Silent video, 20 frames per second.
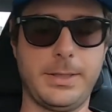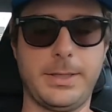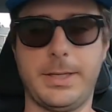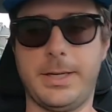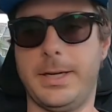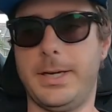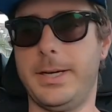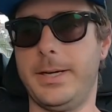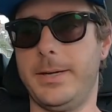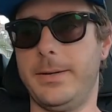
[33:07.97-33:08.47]

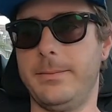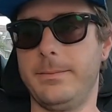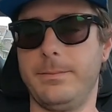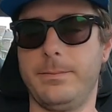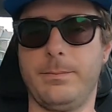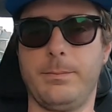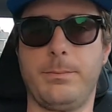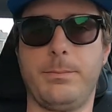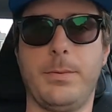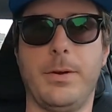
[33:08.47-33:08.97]

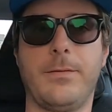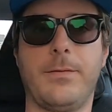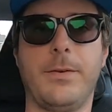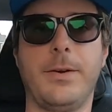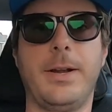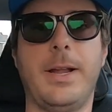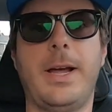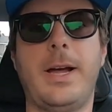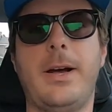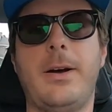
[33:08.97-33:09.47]
But for
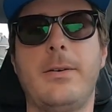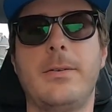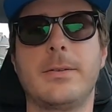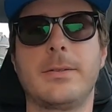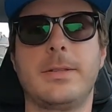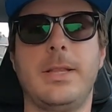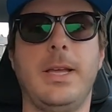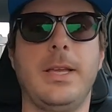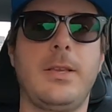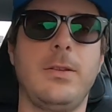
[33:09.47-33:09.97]
now,
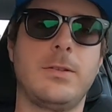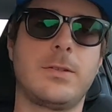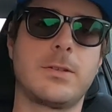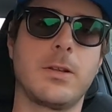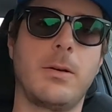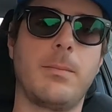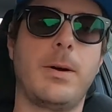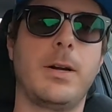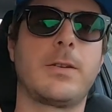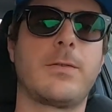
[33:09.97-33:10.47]
thank you
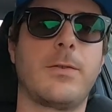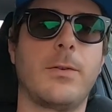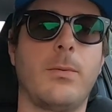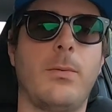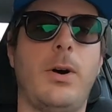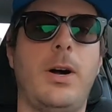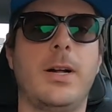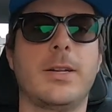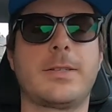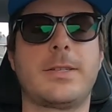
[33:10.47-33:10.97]
so much for
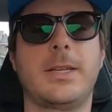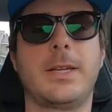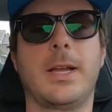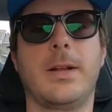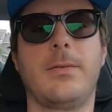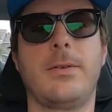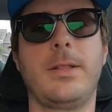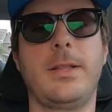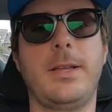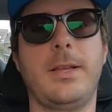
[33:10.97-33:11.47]
watching. I
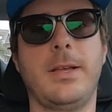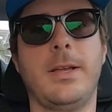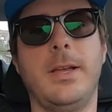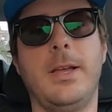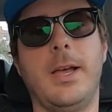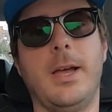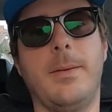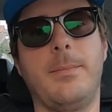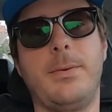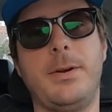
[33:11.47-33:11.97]
really
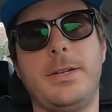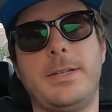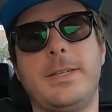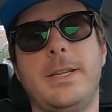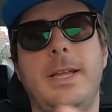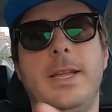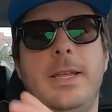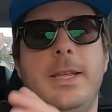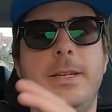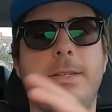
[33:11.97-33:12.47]

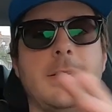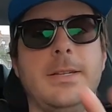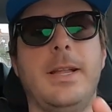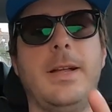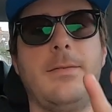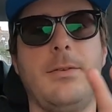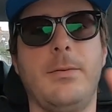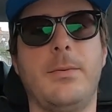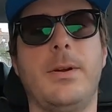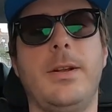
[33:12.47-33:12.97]
appreciate each and
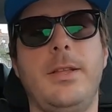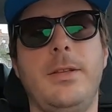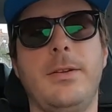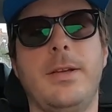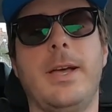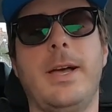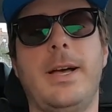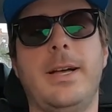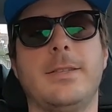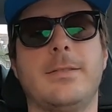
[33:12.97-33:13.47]
every one of you
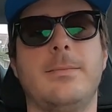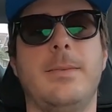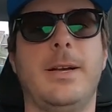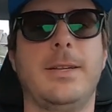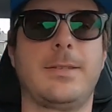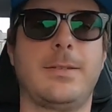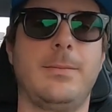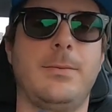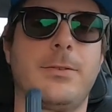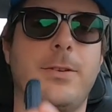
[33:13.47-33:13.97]
guys. My
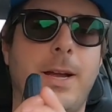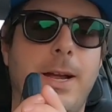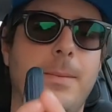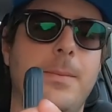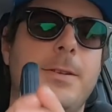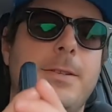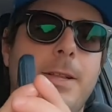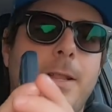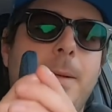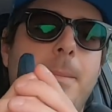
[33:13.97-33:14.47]

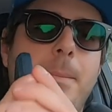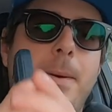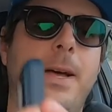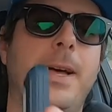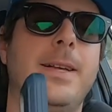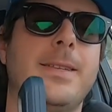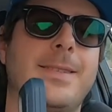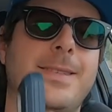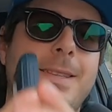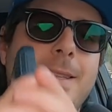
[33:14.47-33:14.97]
subscribers are the
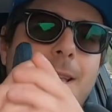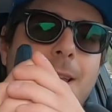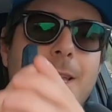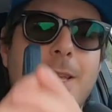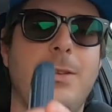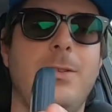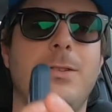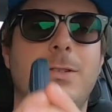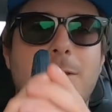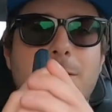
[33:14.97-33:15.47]
best.
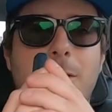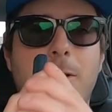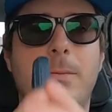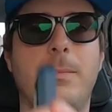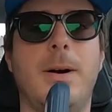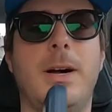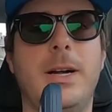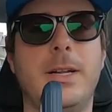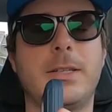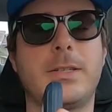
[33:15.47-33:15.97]
Thank you so
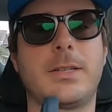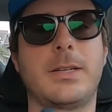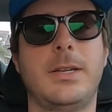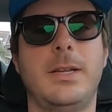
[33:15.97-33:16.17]
much.